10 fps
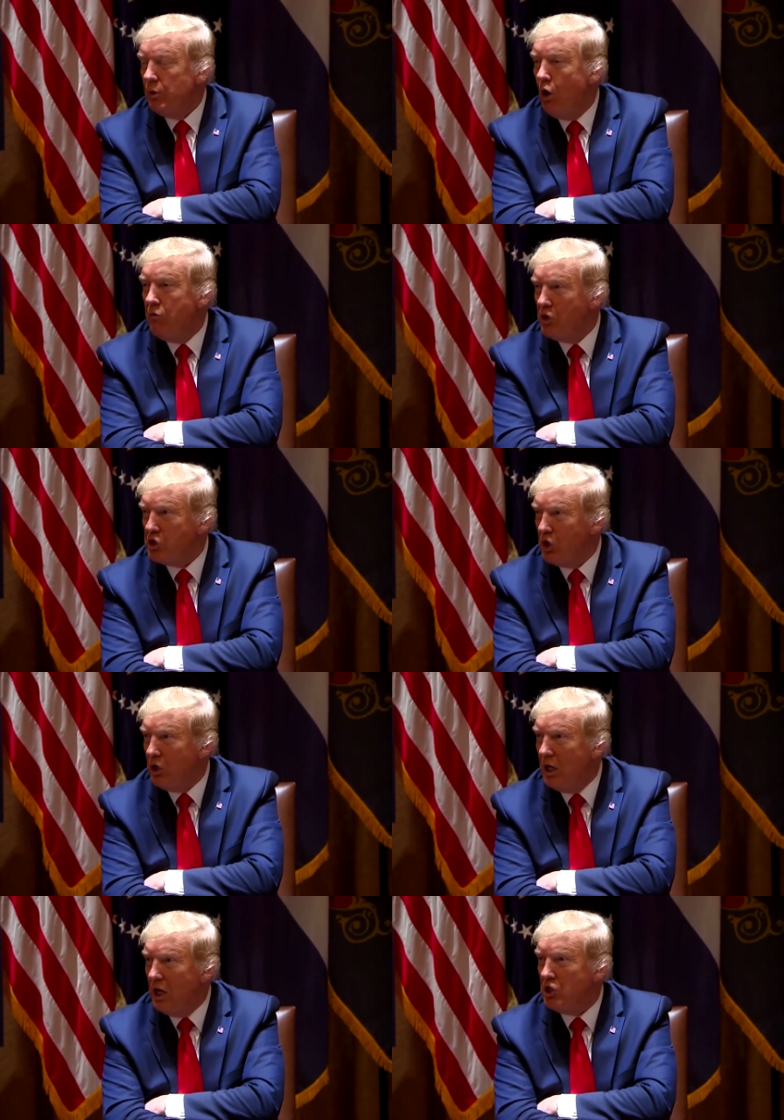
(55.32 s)
over a
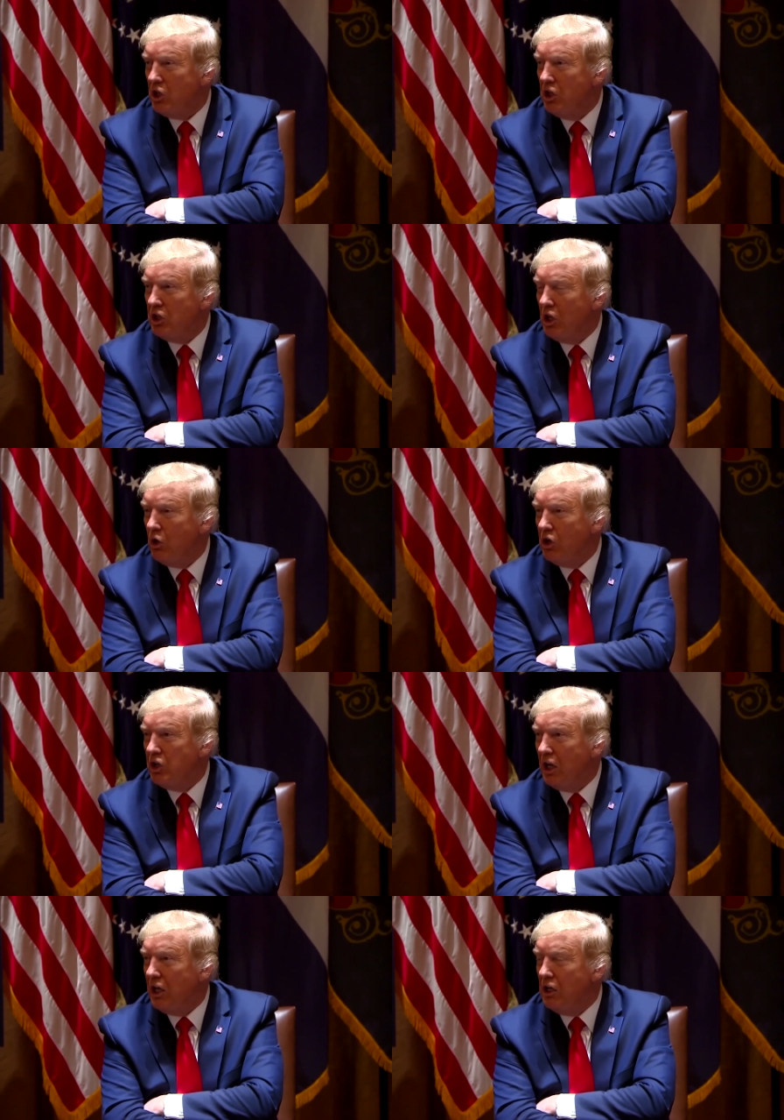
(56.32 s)
certain age. I think they ought to
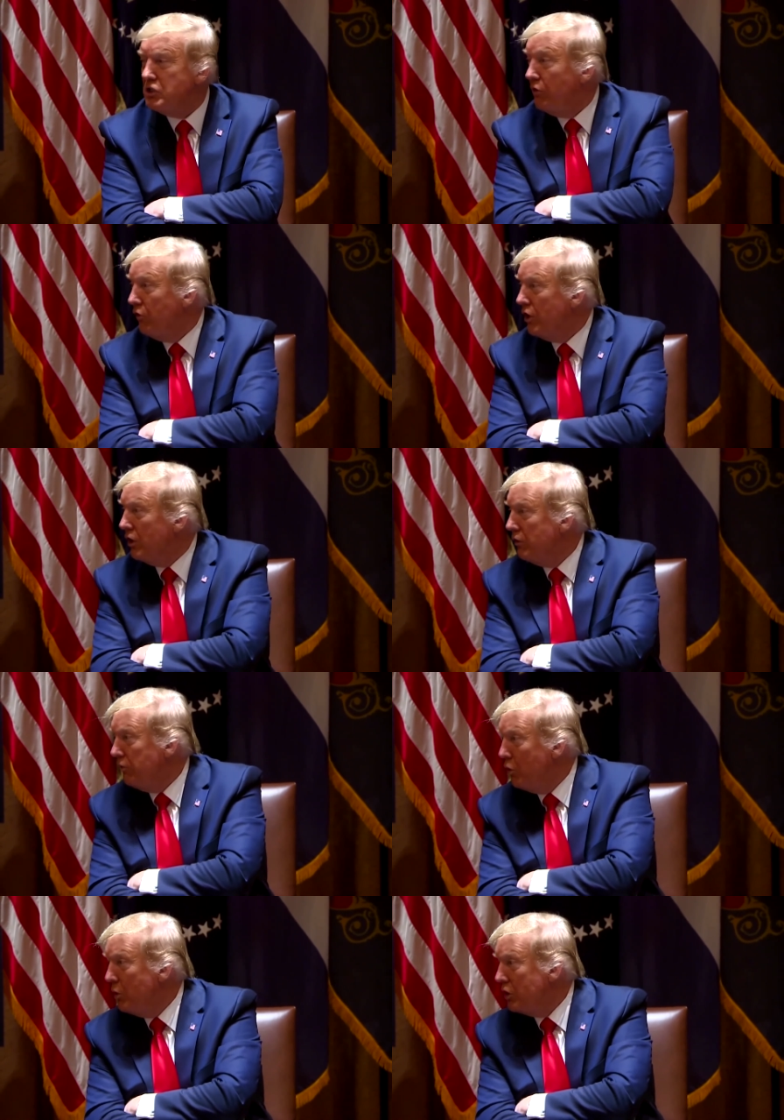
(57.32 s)
take it easy for another
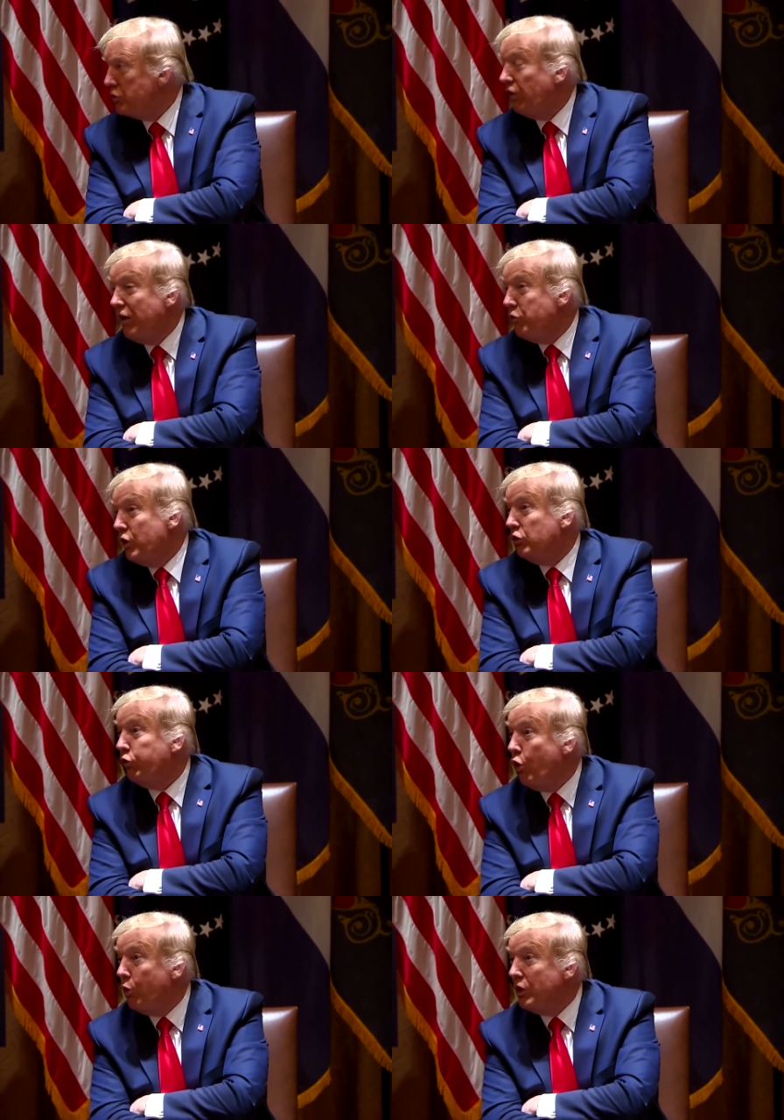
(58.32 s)
few weeks, five weeks,
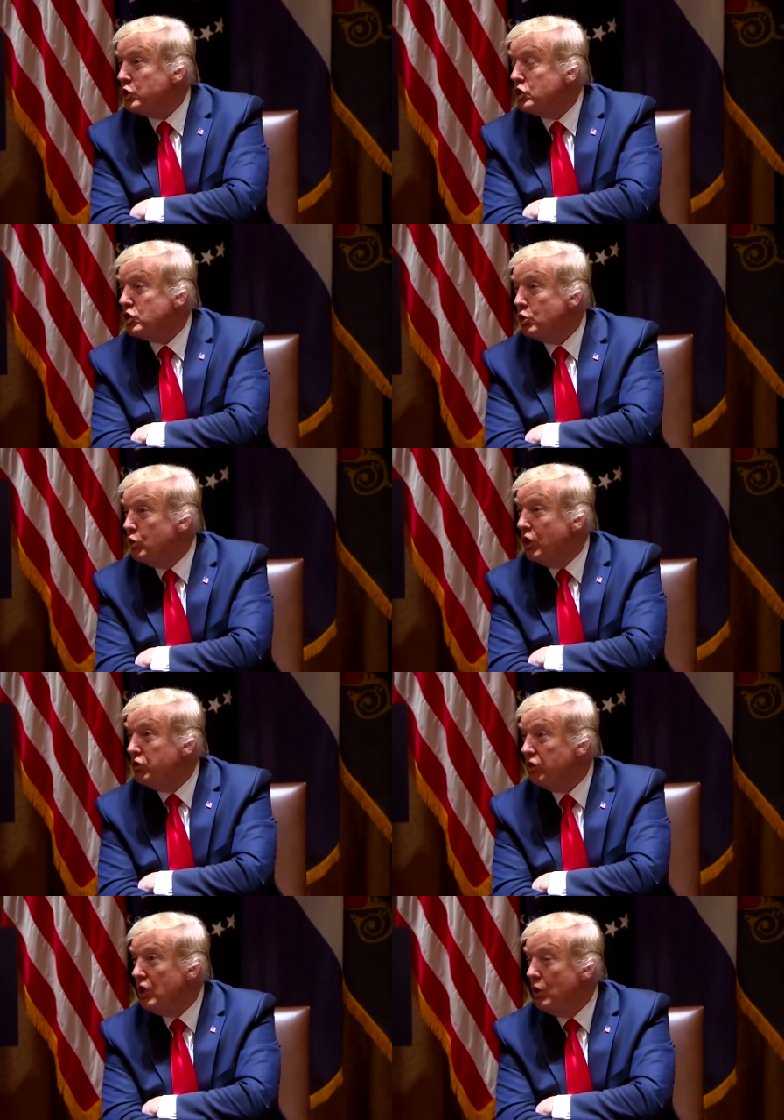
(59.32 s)
four weeks, who
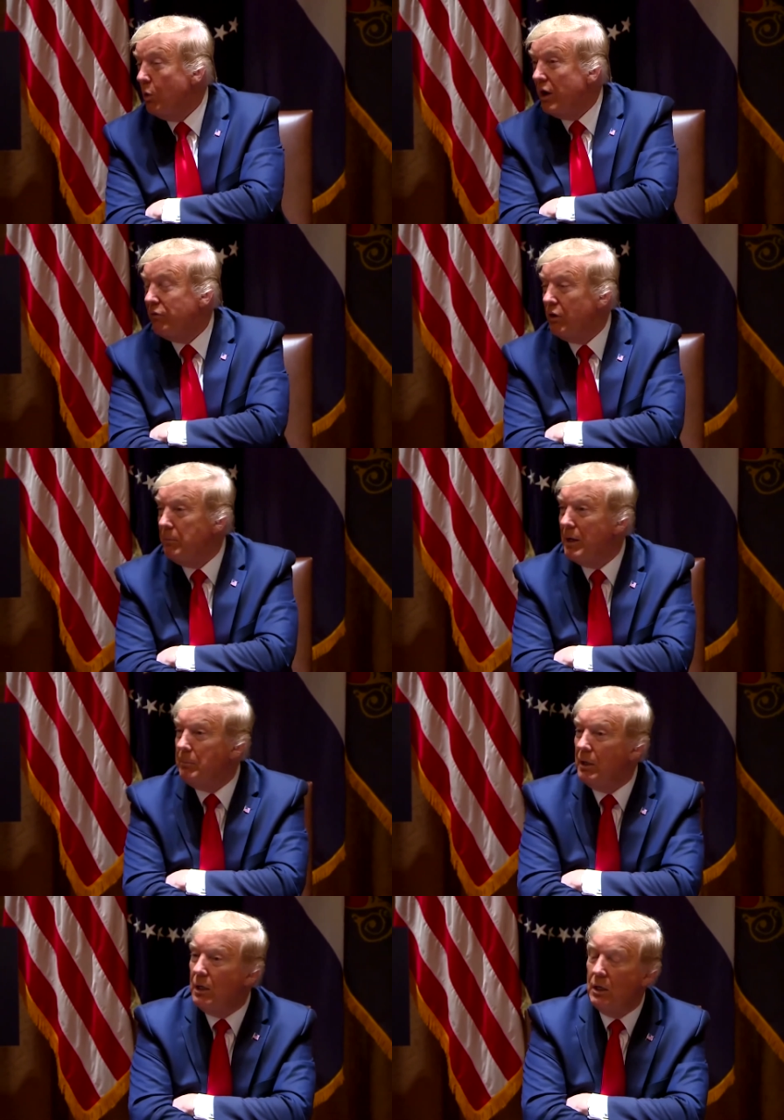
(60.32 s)
knows, whatever it may
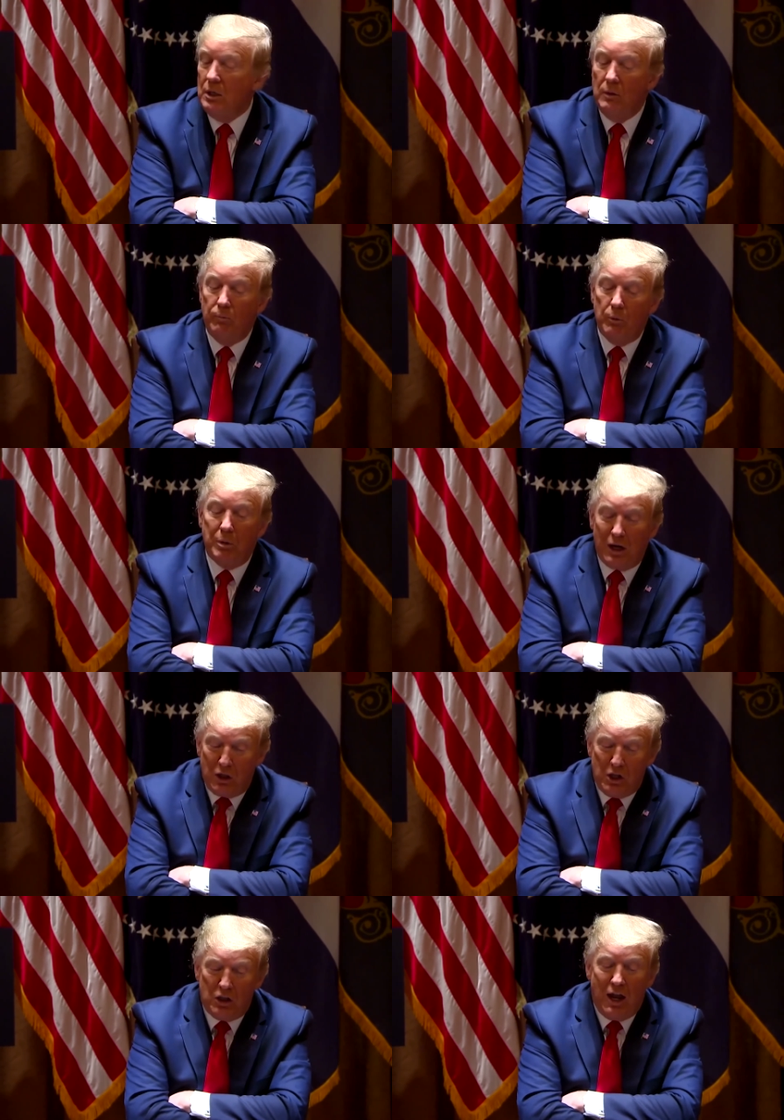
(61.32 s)
be. But I
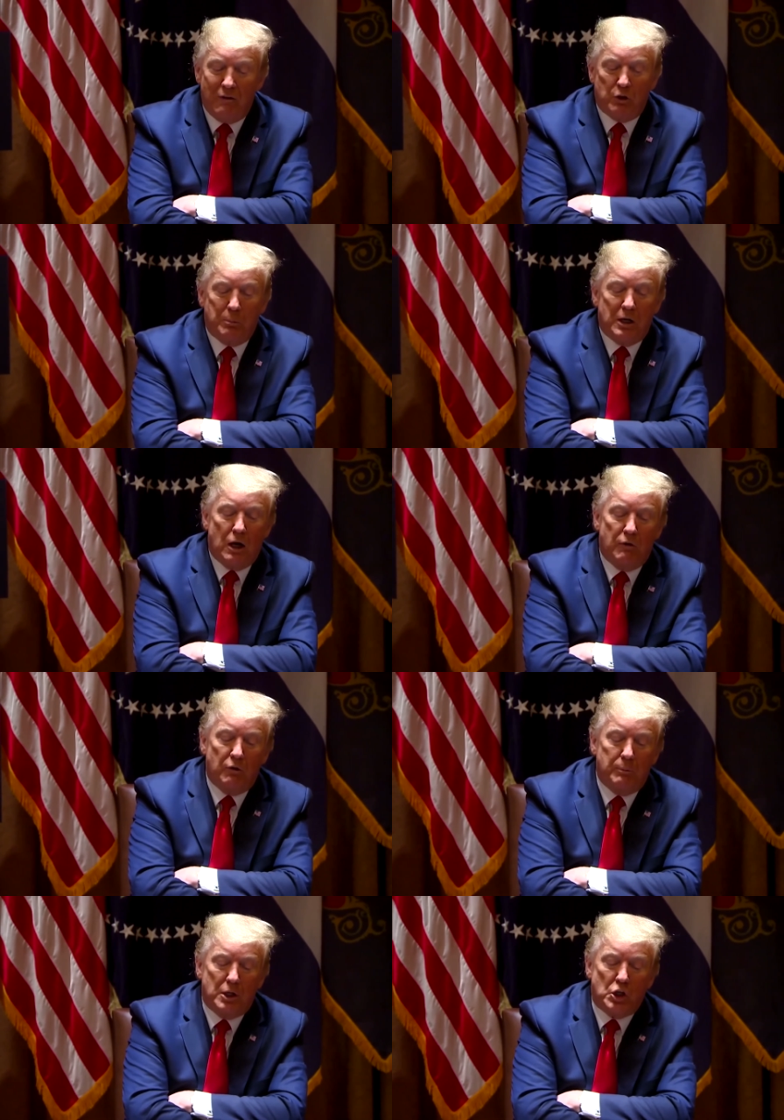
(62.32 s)
think they have to be
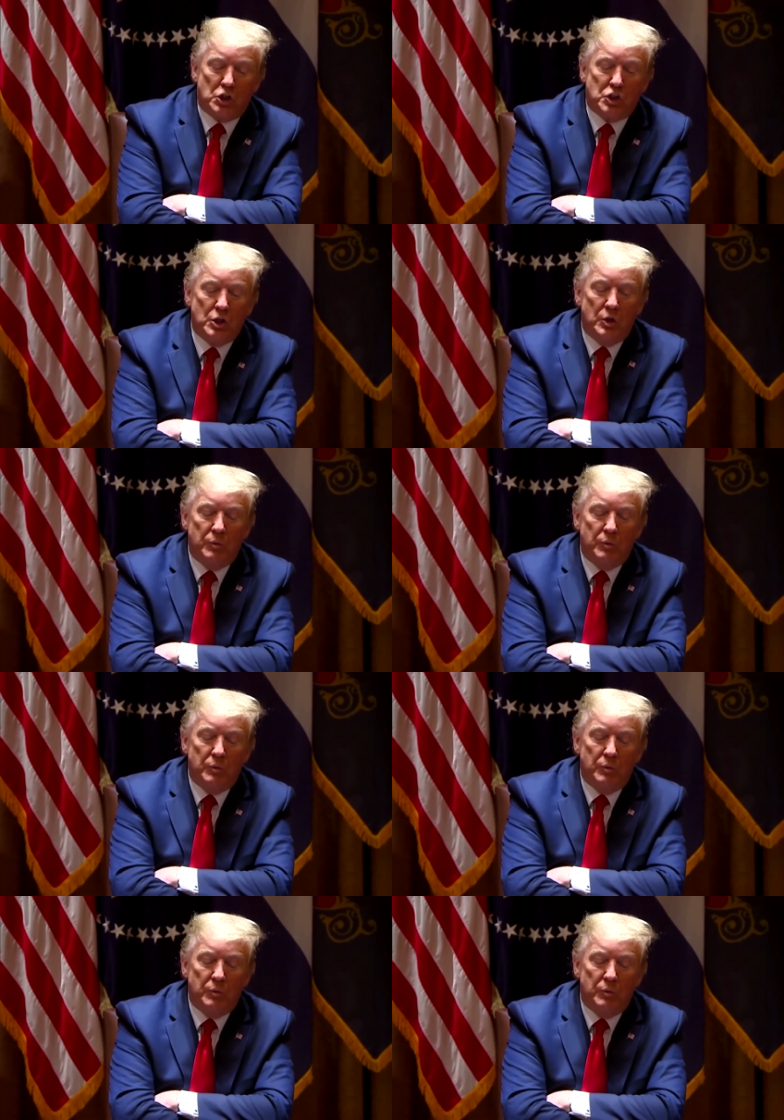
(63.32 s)
careful because